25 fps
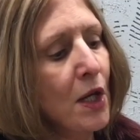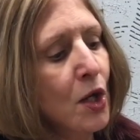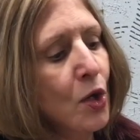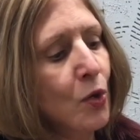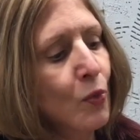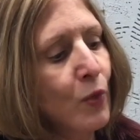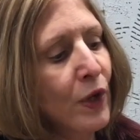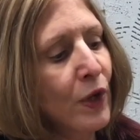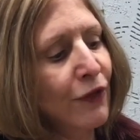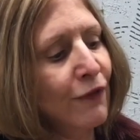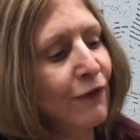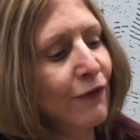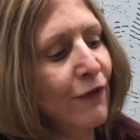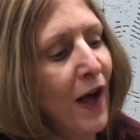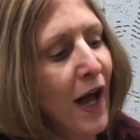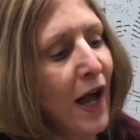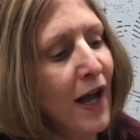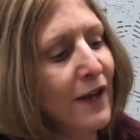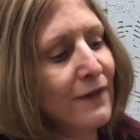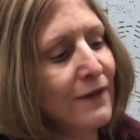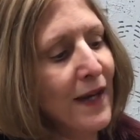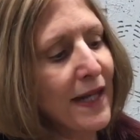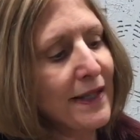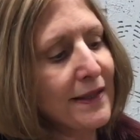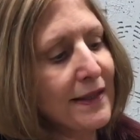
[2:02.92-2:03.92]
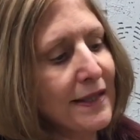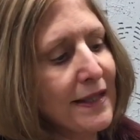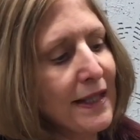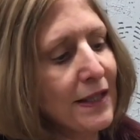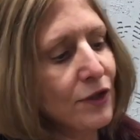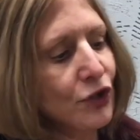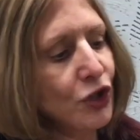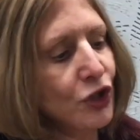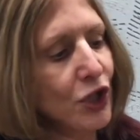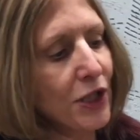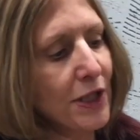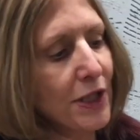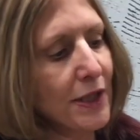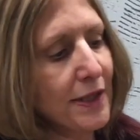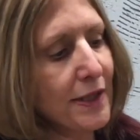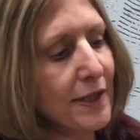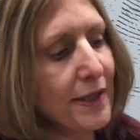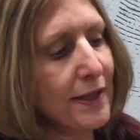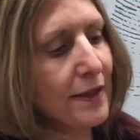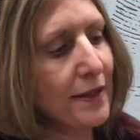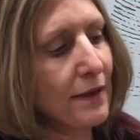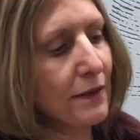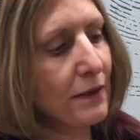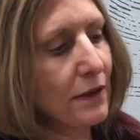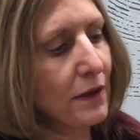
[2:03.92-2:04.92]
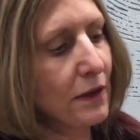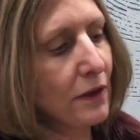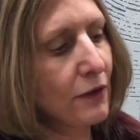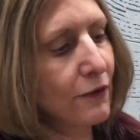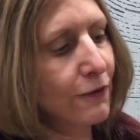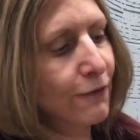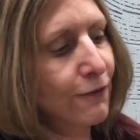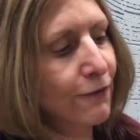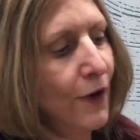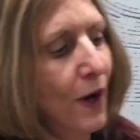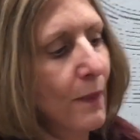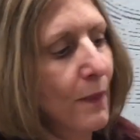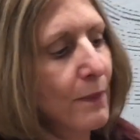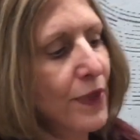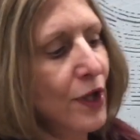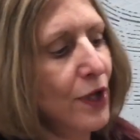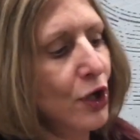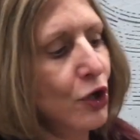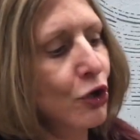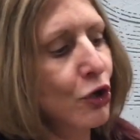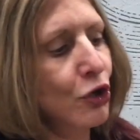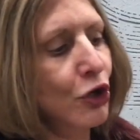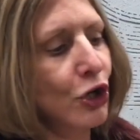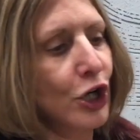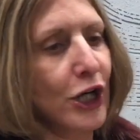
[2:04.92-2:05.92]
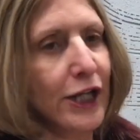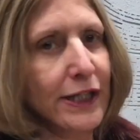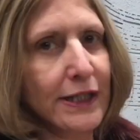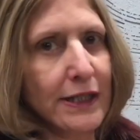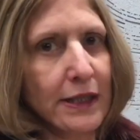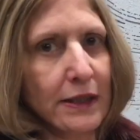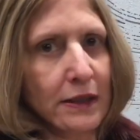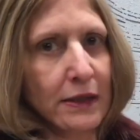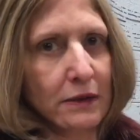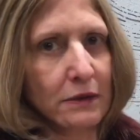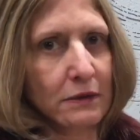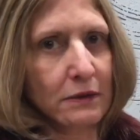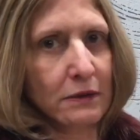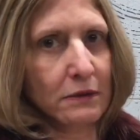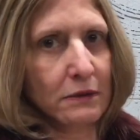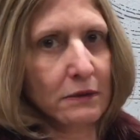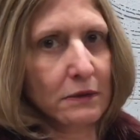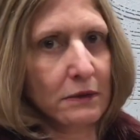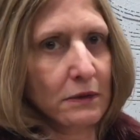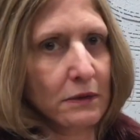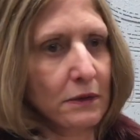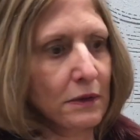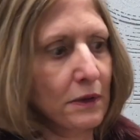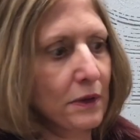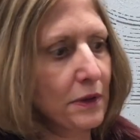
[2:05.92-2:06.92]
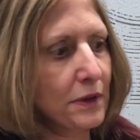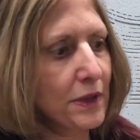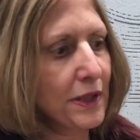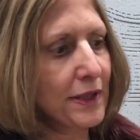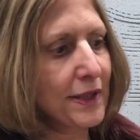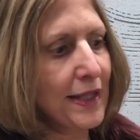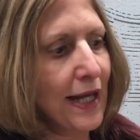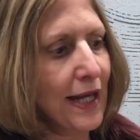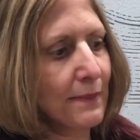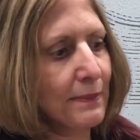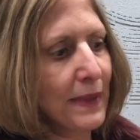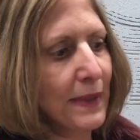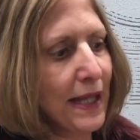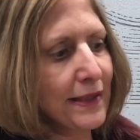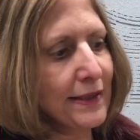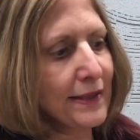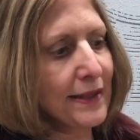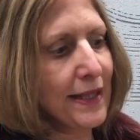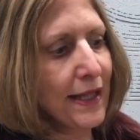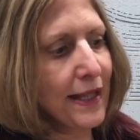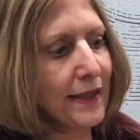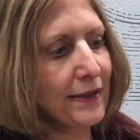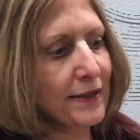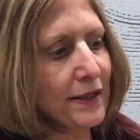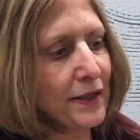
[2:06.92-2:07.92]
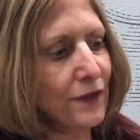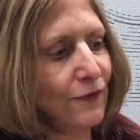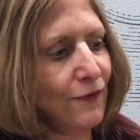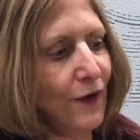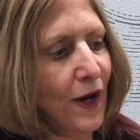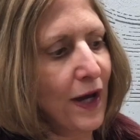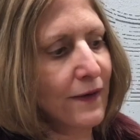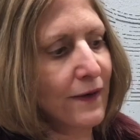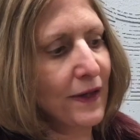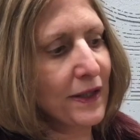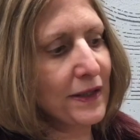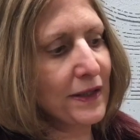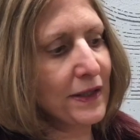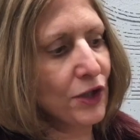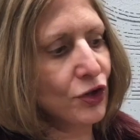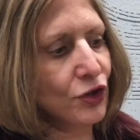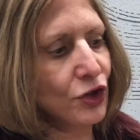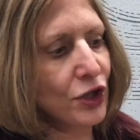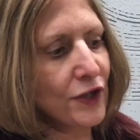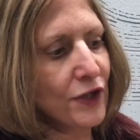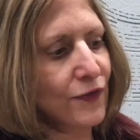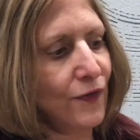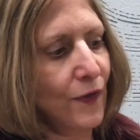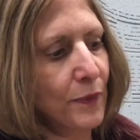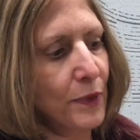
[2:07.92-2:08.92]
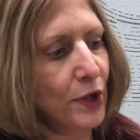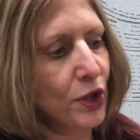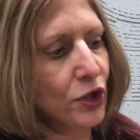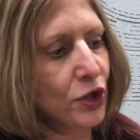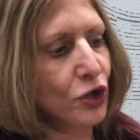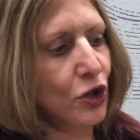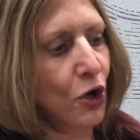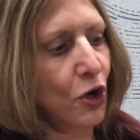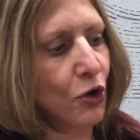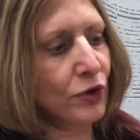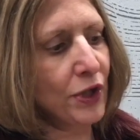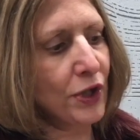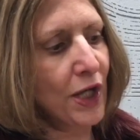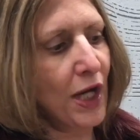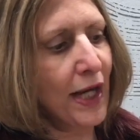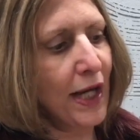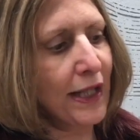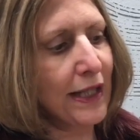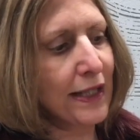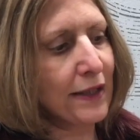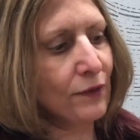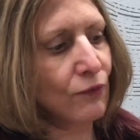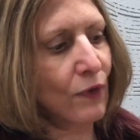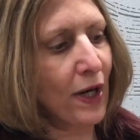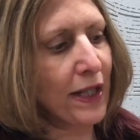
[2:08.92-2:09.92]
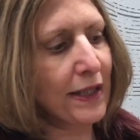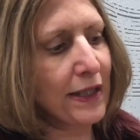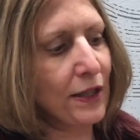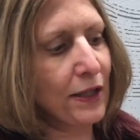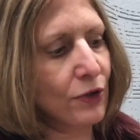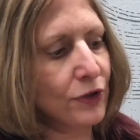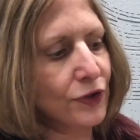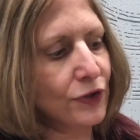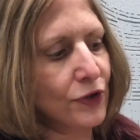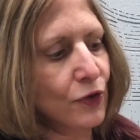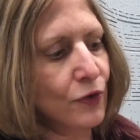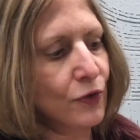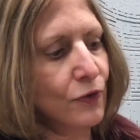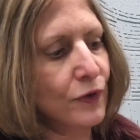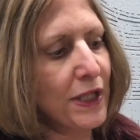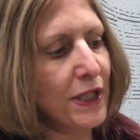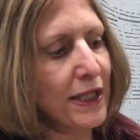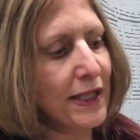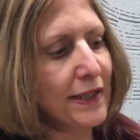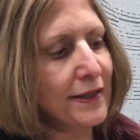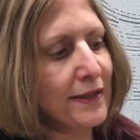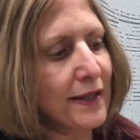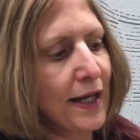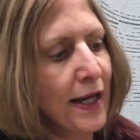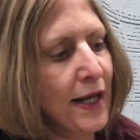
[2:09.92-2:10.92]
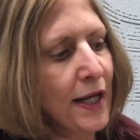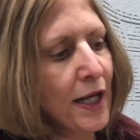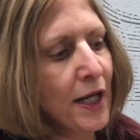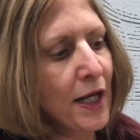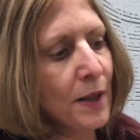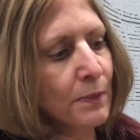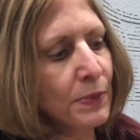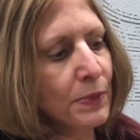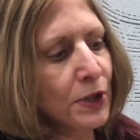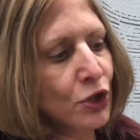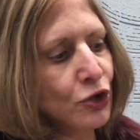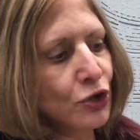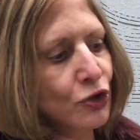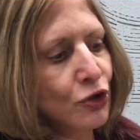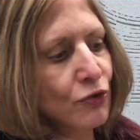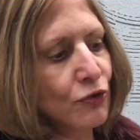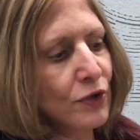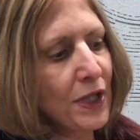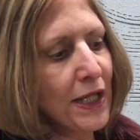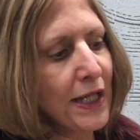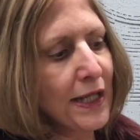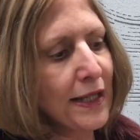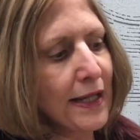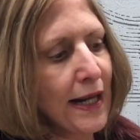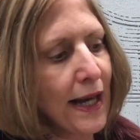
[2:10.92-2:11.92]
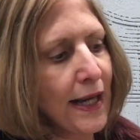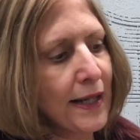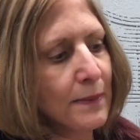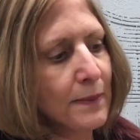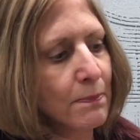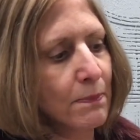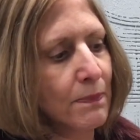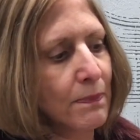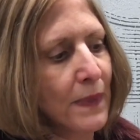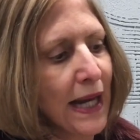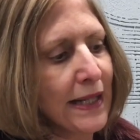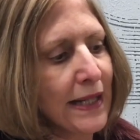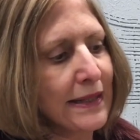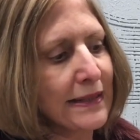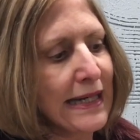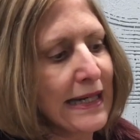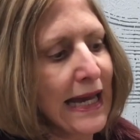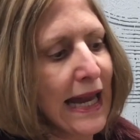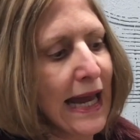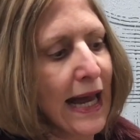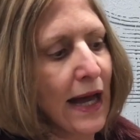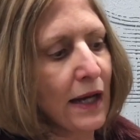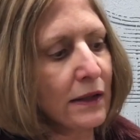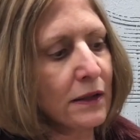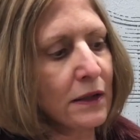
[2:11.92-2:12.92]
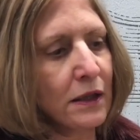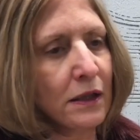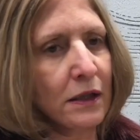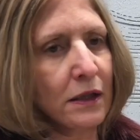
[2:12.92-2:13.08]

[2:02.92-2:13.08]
with 5 8 inches from the hood. Does that make sense? 5 8 inches from the, don't mm -hmm. cut mm-hmm. it right here at the crease because you need a, a neck